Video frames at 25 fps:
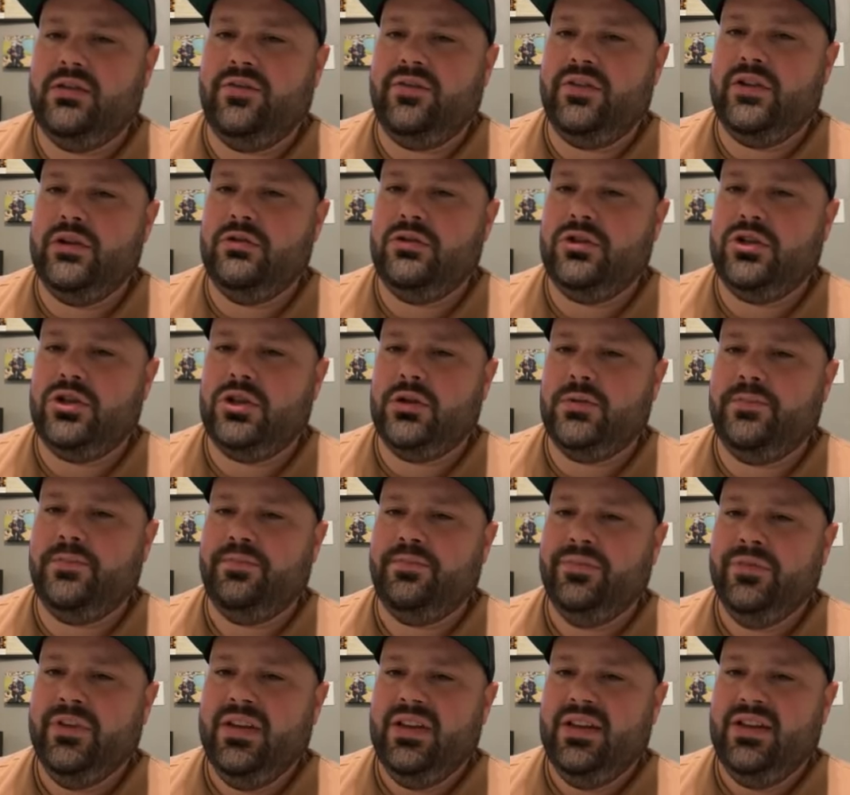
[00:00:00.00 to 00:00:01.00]
future
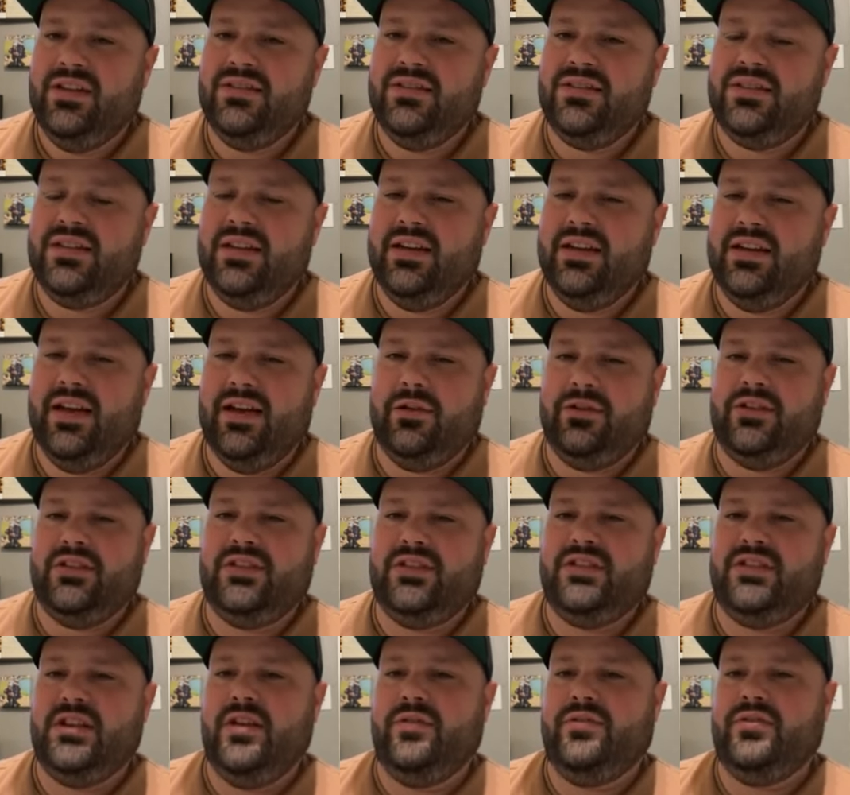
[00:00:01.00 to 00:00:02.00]
and seeing how this
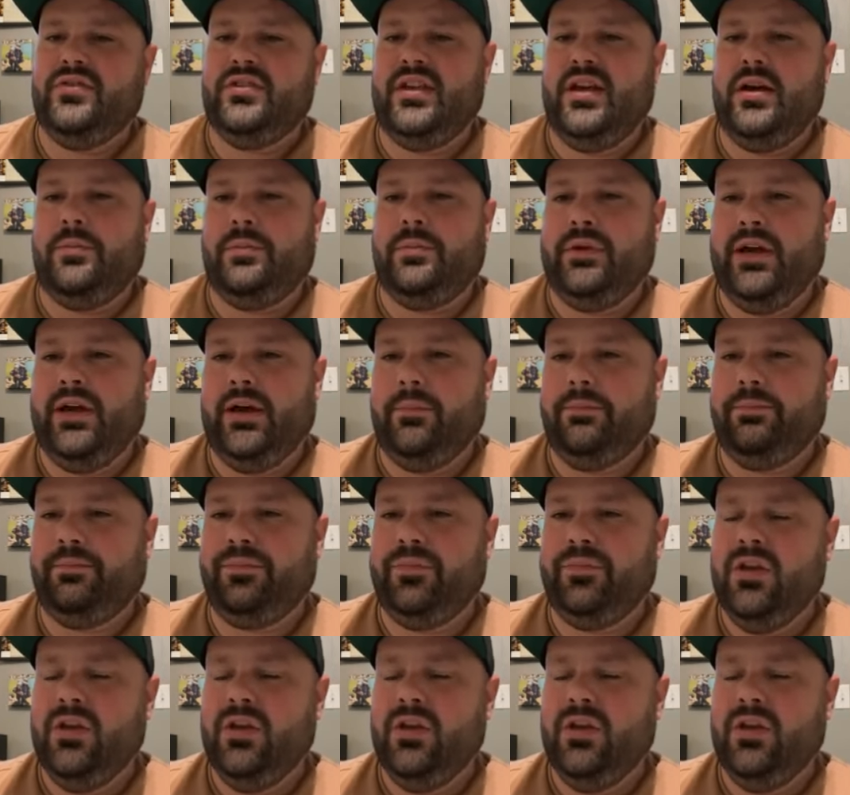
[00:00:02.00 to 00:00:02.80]
stuff is helping out.